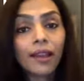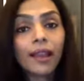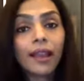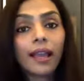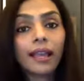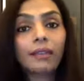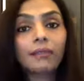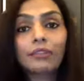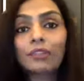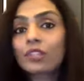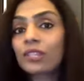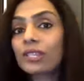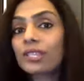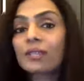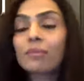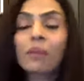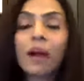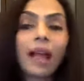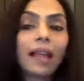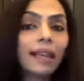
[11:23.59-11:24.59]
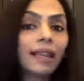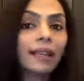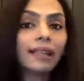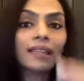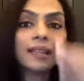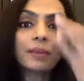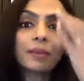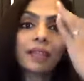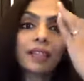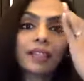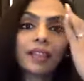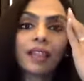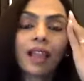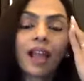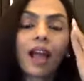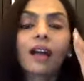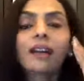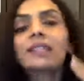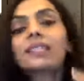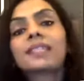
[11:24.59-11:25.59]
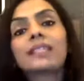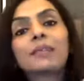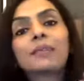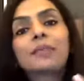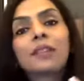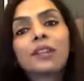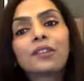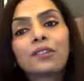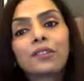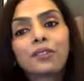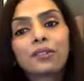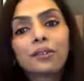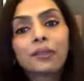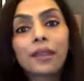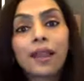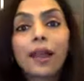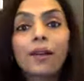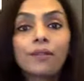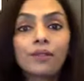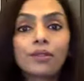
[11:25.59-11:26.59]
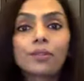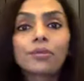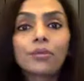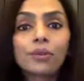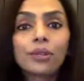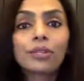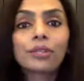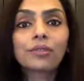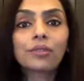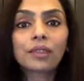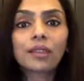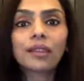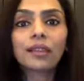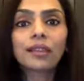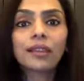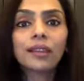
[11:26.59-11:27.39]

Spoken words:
and if you just smile at them and then ask them that, you know, okay, how are you doing today?